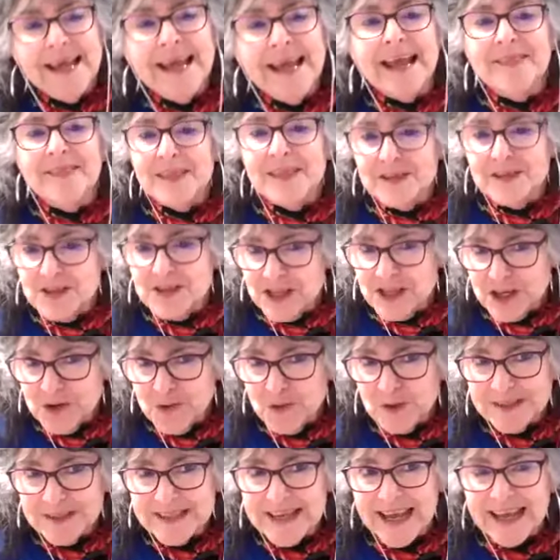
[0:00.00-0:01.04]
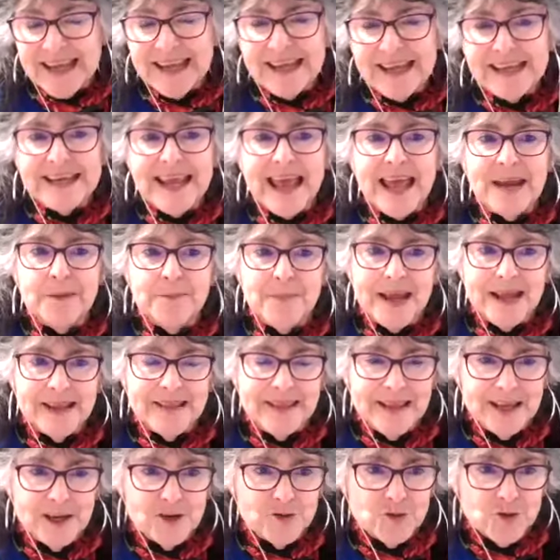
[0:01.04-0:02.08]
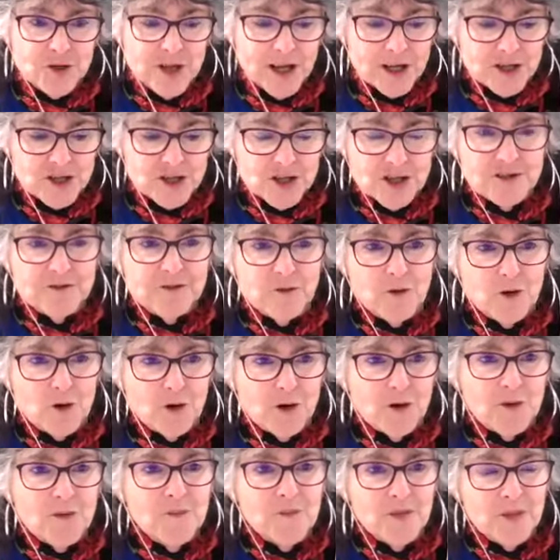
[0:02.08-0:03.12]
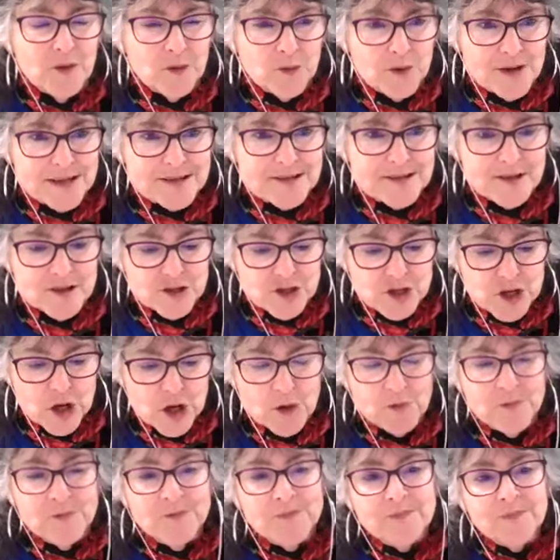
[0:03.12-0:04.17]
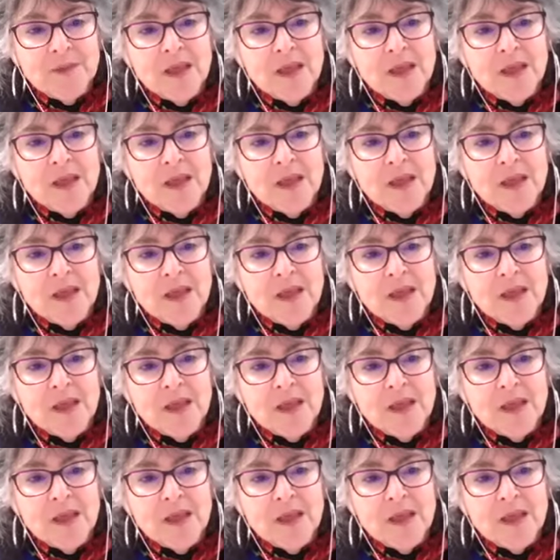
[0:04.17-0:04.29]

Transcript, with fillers: and then she will take it and make the introduction for the rest of the show.